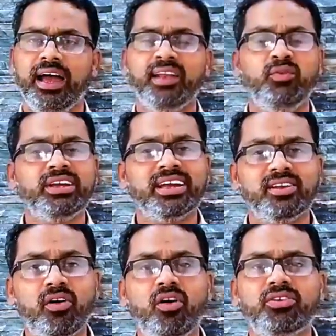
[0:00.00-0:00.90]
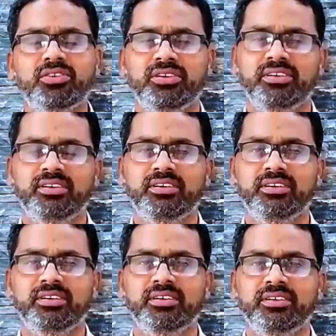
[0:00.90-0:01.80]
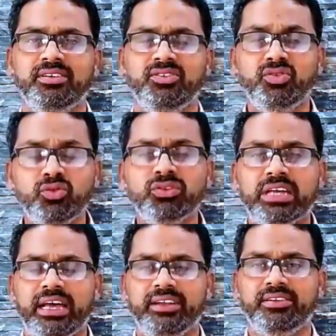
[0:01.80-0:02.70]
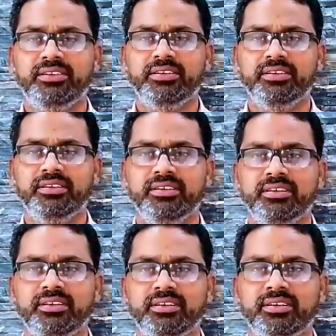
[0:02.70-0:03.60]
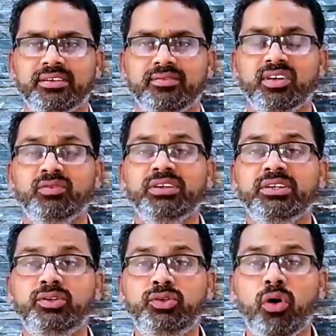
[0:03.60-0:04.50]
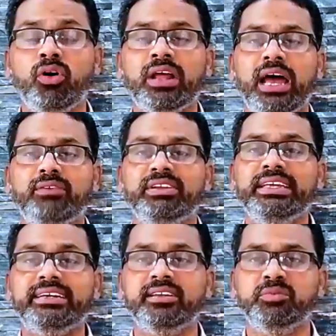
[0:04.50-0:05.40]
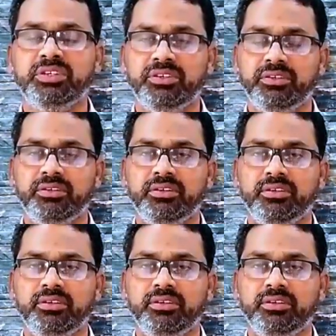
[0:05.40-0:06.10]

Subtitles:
And we cannot do that when we don't have an agreement